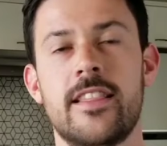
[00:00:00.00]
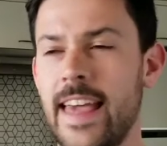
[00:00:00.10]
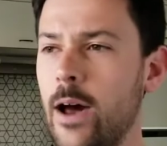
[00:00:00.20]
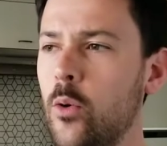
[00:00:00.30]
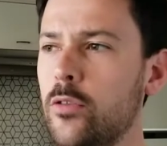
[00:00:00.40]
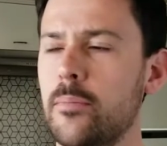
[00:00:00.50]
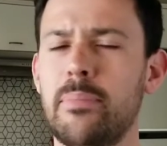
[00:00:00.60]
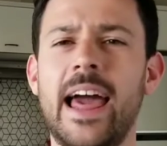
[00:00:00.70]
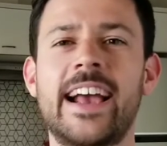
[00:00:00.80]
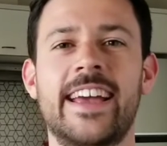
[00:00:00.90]
towels and
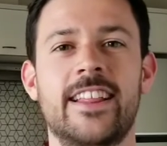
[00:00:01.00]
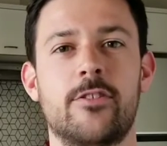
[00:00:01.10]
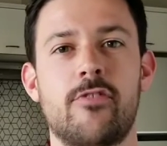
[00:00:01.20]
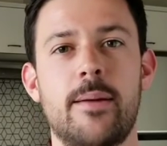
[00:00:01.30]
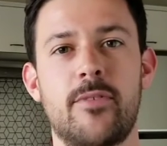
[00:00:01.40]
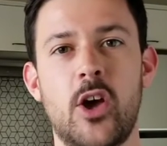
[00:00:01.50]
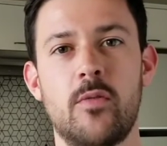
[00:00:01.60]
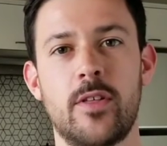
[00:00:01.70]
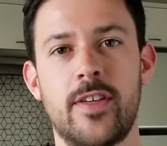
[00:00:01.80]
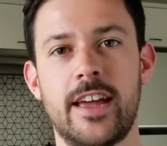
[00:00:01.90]
blankets draped
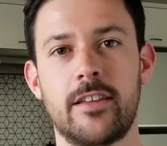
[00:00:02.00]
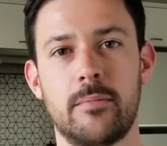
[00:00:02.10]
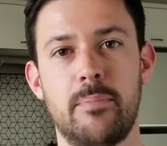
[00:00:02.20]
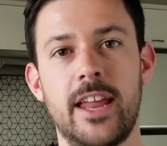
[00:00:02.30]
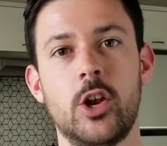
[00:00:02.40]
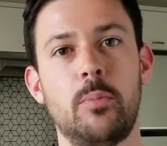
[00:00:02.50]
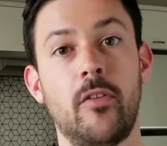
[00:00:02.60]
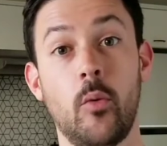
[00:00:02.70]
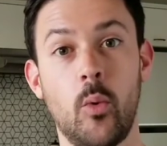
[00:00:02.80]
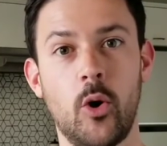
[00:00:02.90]
over things and pinned up
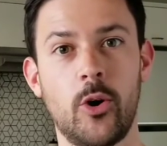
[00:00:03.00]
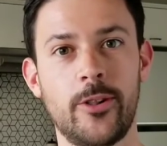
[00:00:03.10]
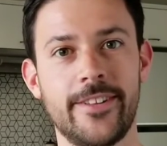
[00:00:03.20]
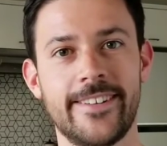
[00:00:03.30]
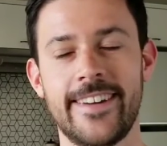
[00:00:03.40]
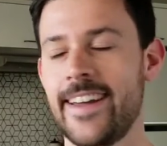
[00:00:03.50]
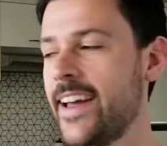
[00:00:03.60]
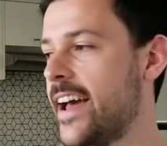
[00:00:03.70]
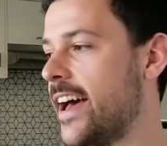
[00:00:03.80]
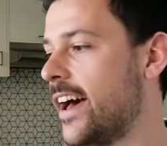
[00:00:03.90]
on the wall.
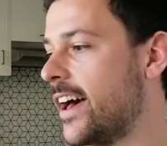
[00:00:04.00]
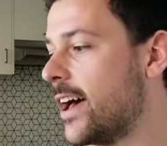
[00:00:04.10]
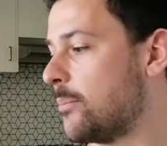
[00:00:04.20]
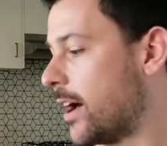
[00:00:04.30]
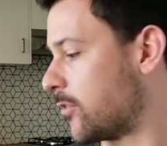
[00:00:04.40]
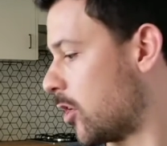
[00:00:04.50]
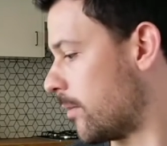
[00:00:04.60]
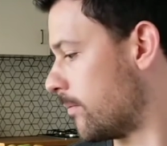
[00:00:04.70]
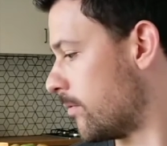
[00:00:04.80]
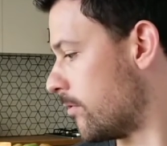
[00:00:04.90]
I've
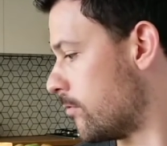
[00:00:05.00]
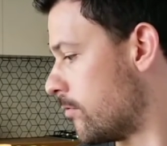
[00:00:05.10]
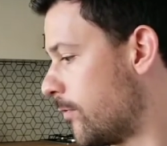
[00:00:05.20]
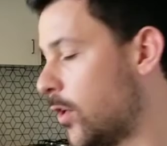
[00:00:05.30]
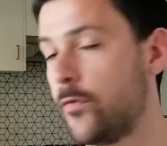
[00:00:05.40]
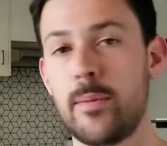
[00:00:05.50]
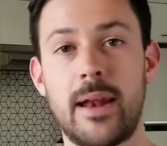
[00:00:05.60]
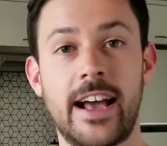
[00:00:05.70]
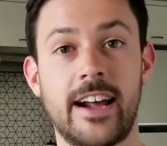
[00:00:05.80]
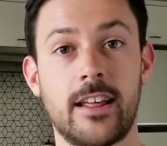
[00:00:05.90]
got fluffy
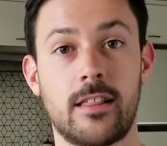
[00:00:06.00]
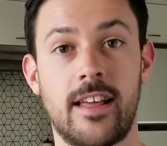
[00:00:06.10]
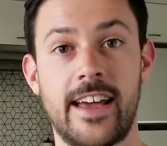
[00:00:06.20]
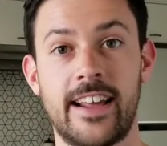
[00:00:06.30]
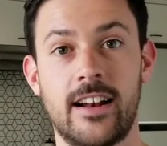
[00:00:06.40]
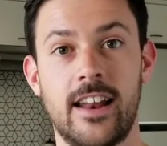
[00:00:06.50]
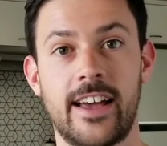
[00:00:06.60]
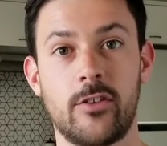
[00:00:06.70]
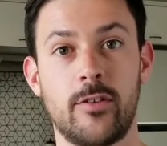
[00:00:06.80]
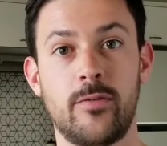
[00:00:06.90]
blankets lying
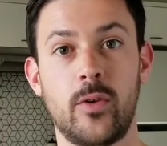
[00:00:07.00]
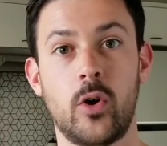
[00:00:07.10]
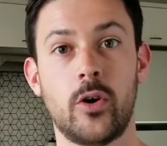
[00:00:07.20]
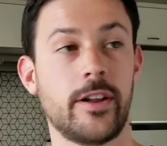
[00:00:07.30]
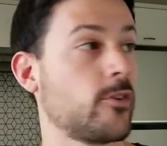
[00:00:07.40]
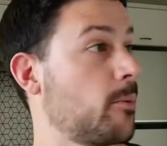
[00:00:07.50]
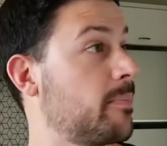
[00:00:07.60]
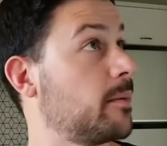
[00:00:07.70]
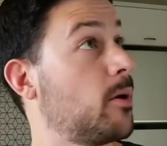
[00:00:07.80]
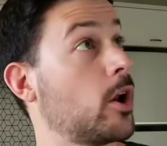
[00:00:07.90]
on the floor, and I've got
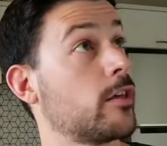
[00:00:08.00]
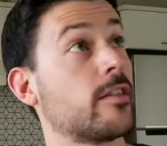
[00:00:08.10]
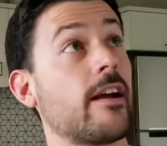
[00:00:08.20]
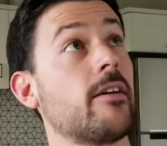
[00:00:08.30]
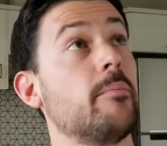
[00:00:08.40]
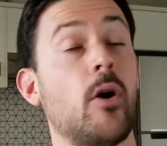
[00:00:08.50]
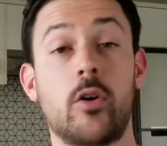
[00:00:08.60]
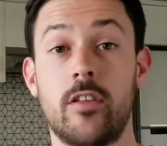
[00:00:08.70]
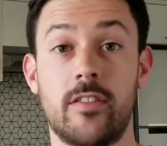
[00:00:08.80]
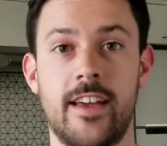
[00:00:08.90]
big polystyrene
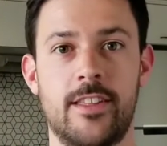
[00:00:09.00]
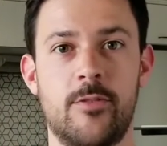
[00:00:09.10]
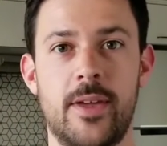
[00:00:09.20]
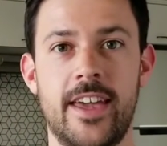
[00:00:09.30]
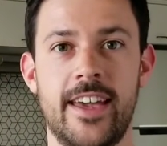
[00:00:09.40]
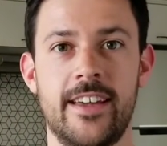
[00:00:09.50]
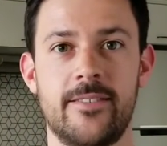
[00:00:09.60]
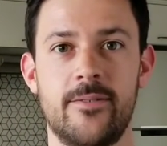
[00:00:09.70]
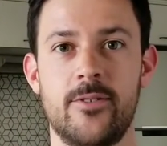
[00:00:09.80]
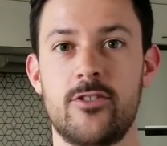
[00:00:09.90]
boxes next to me here,
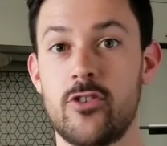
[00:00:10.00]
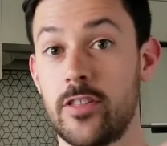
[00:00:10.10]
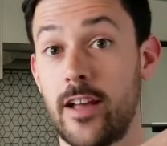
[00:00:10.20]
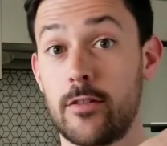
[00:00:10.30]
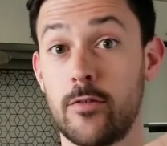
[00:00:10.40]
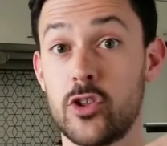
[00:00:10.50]
which is just out